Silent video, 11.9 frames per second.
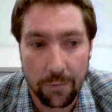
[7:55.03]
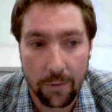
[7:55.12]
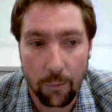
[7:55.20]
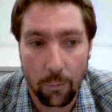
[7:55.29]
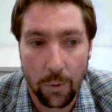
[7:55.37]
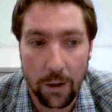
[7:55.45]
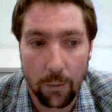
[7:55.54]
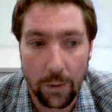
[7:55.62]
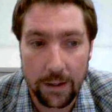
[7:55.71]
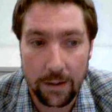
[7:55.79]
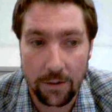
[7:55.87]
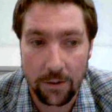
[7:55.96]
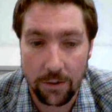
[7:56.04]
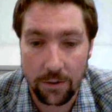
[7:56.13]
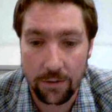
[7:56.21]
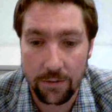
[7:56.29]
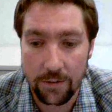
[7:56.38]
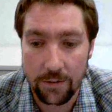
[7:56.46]
where we
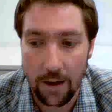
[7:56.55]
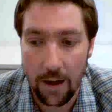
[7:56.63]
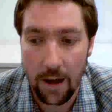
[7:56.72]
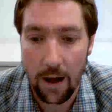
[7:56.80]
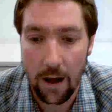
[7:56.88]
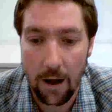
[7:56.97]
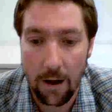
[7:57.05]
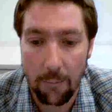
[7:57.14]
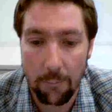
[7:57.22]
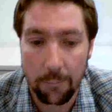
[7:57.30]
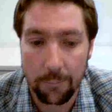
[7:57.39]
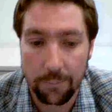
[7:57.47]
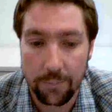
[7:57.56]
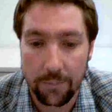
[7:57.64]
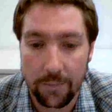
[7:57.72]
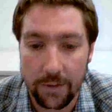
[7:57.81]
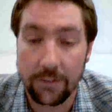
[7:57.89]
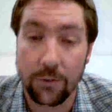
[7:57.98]
could
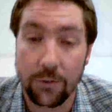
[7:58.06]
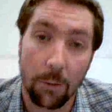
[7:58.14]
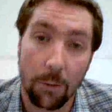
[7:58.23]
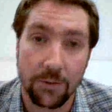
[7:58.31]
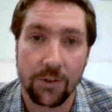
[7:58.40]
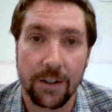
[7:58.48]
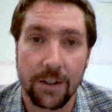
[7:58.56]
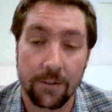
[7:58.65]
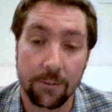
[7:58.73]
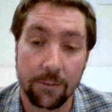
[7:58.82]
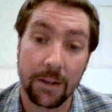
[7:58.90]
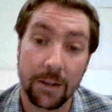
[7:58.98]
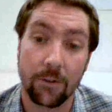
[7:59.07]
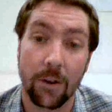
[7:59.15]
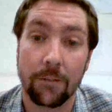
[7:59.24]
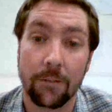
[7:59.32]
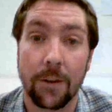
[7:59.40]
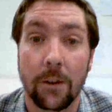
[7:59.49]
give you an opportunity to meet your other fellow